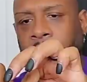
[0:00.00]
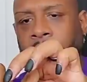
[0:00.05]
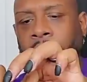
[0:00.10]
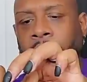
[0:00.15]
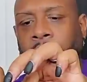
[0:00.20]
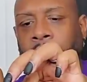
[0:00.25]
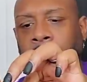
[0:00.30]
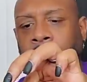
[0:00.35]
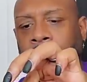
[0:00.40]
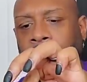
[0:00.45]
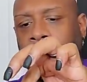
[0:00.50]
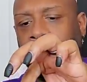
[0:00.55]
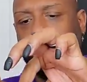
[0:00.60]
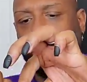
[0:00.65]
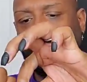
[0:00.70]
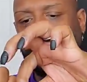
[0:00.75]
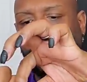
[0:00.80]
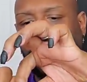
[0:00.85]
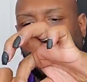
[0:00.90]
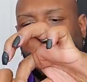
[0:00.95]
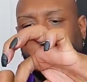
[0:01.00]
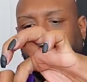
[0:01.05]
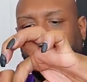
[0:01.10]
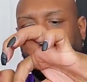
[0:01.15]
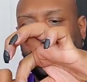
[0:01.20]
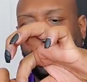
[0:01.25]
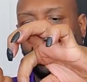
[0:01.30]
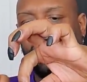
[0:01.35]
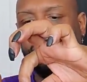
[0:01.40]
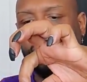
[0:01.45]
Oh, look at that.
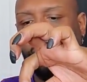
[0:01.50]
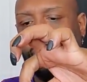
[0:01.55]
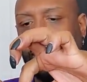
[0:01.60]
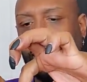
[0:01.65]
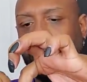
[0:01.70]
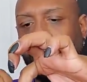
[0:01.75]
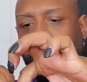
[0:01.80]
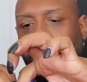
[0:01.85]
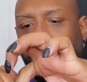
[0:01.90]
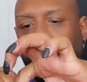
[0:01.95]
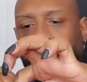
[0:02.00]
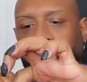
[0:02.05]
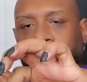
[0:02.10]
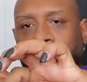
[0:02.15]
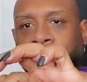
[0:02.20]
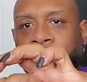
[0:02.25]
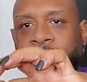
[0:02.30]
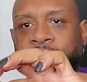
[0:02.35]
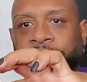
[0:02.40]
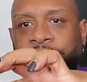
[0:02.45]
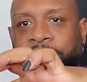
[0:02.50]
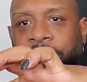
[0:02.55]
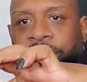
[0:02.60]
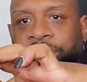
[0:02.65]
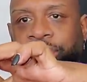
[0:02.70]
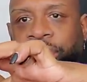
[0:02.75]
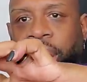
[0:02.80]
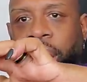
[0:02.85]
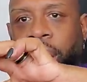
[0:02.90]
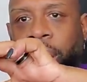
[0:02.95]
I lost my pepper already.
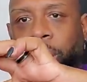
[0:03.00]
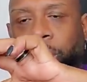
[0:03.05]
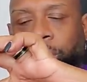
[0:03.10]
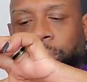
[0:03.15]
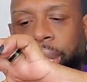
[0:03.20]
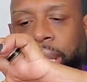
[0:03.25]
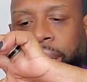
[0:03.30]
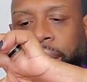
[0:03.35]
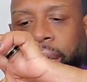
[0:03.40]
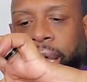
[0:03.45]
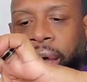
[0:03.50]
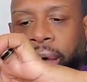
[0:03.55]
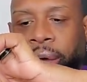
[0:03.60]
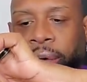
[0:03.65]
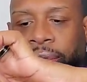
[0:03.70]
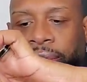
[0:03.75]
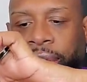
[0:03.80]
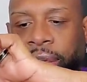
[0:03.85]
Presentation already gone.